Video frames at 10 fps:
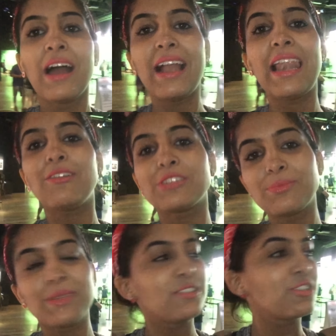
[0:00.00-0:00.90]
allows
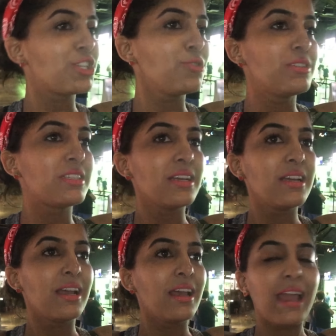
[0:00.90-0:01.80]
me to shoot
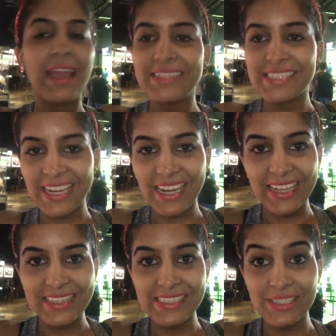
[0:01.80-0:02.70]
in a set
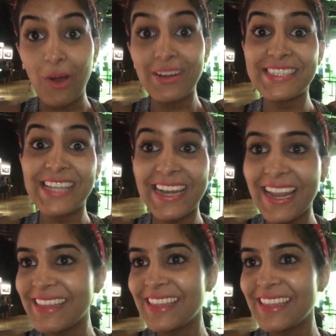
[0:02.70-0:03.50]
like this, on a set like